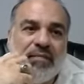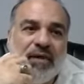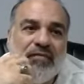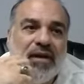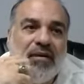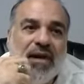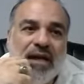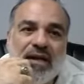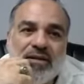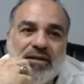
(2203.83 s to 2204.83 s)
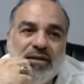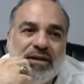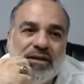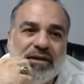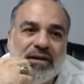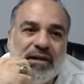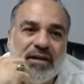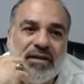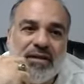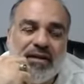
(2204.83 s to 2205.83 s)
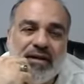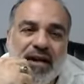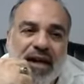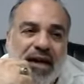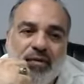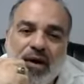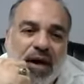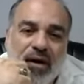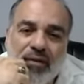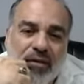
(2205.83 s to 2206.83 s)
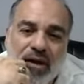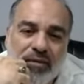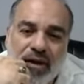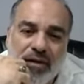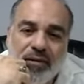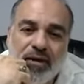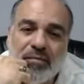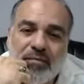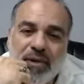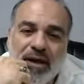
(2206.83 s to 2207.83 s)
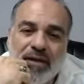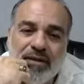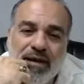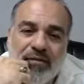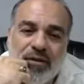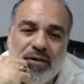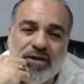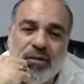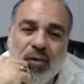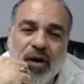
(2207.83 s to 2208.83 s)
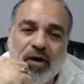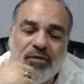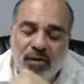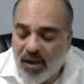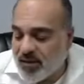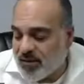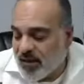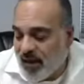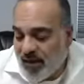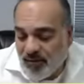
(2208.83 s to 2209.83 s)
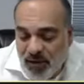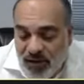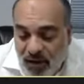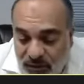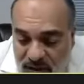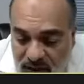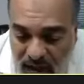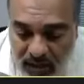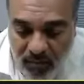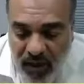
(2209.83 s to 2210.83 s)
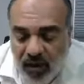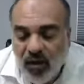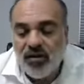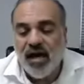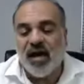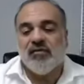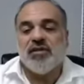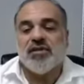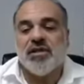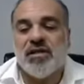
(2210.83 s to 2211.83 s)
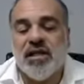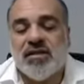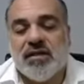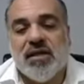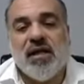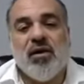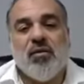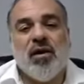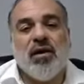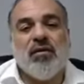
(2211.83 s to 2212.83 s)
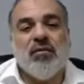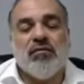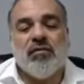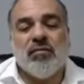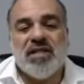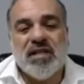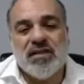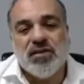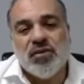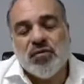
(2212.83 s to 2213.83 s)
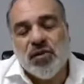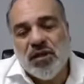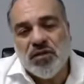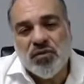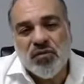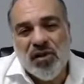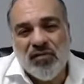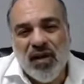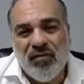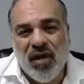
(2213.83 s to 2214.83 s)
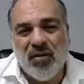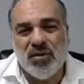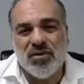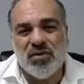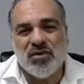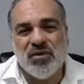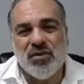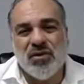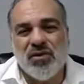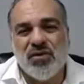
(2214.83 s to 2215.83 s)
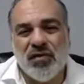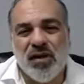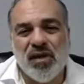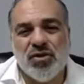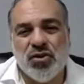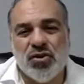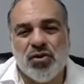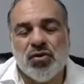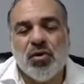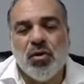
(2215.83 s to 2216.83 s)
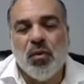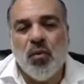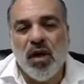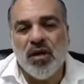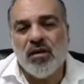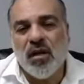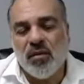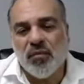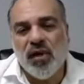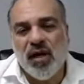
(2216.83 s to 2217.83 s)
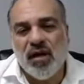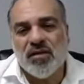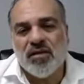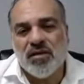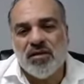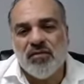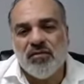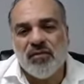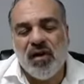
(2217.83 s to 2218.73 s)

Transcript: If anybody can do it in an hour, I don't know how they do it, but they have a crystal ball, but we don't. But on average, it takes us anywhere from 6 to 20 to 25 hours to finish one comprehensive